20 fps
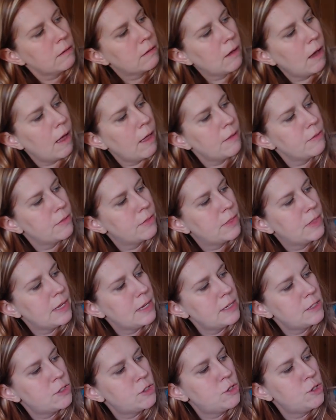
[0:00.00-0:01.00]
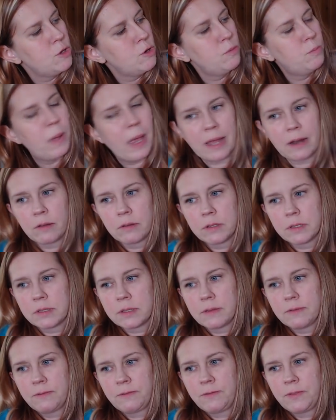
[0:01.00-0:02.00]
got these two
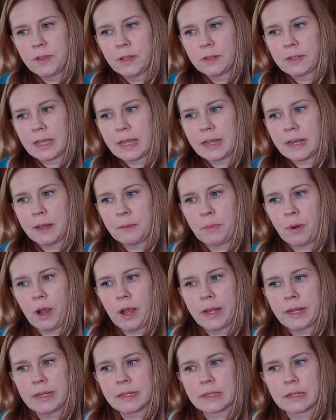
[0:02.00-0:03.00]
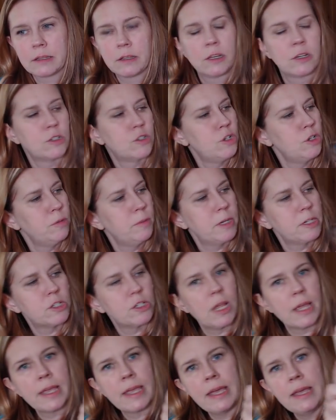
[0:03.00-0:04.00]
petals filled in. It probably doesn't look too much
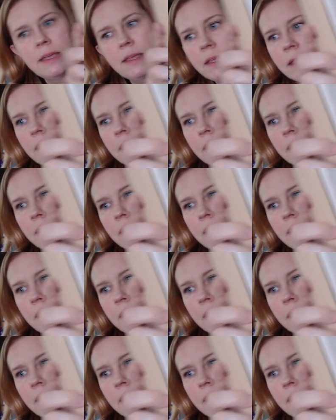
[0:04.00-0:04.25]
like it,